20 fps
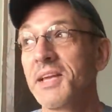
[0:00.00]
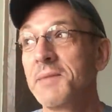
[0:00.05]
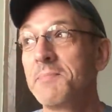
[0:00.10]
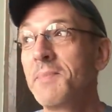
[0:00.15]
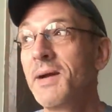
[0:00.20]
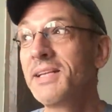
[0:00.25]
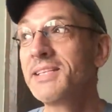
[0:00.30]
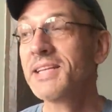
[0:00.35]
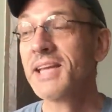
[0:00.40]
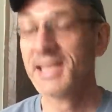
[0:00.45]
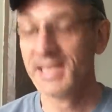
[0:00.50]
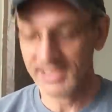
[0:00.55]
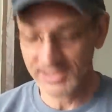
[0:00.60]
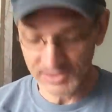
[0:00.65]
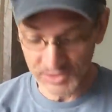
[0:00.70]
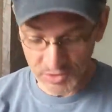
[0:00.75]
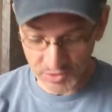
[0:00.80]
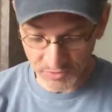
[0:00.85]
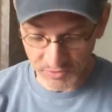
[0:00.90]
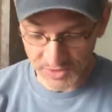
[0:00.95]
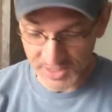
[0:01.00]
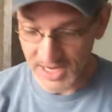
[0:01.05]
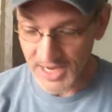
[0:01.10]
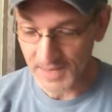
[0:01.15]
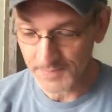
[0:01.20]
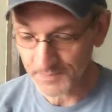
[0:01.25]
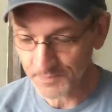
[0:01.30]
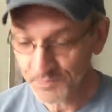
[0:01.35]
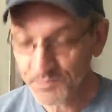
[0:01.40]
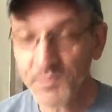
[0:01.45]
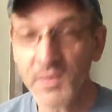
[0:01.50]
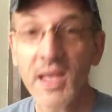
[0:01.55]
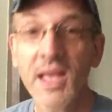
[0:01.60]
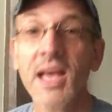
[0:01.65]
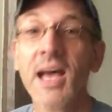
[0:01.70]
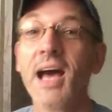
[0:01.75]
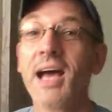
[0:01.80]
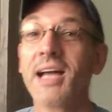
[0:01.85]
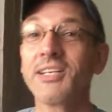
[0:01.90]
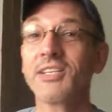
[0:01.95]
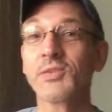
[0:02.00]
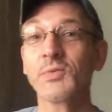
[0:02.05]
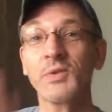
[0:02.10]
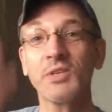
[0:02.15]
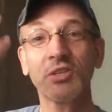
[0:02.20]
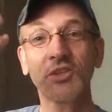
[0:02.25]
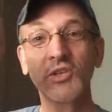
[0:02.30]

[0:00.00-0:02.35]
My day isn't over yet. I just want to